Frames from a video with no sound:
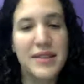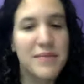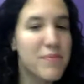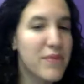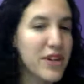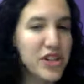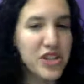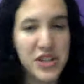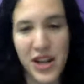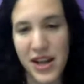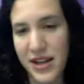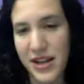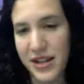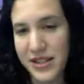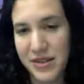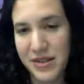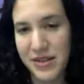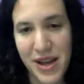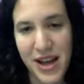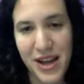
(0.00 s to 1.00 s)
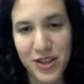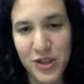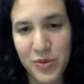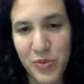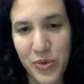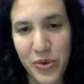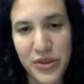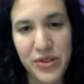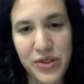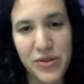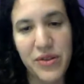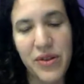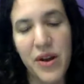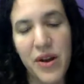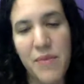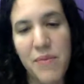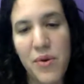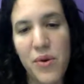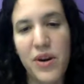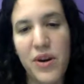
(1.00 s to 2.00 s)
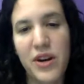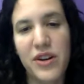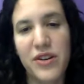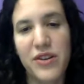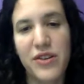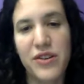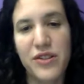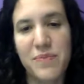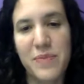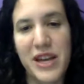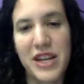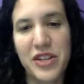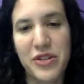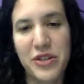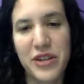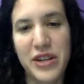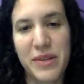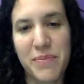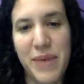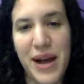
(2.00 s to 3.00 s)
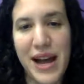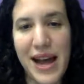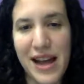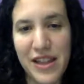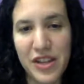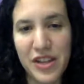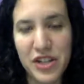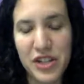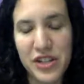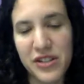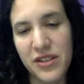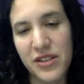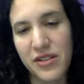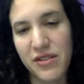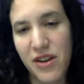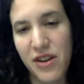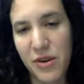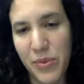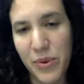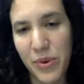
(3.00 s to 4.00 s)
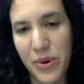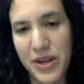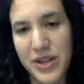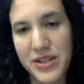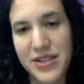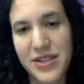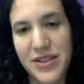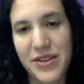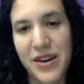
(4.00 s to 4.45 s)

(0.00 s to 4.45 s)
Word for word: as much science and math as boys do. There are more girls majoring in biology than there are boys.